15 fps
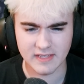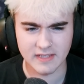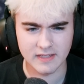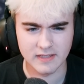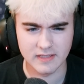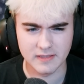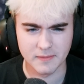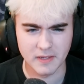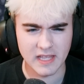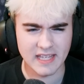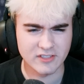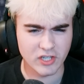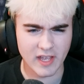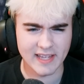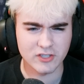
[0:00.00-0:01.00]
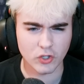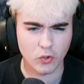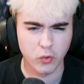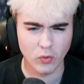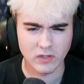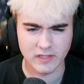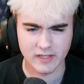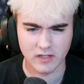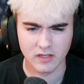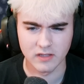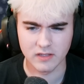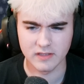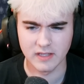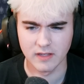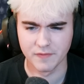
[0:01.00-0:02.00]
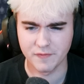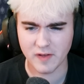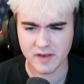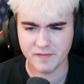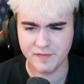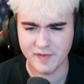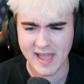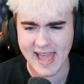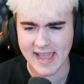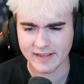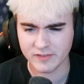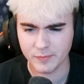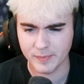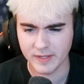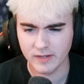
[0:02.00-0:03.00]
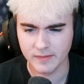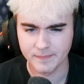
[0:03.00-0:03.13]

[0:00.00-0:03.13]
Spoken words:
It's a cool little fun fact, but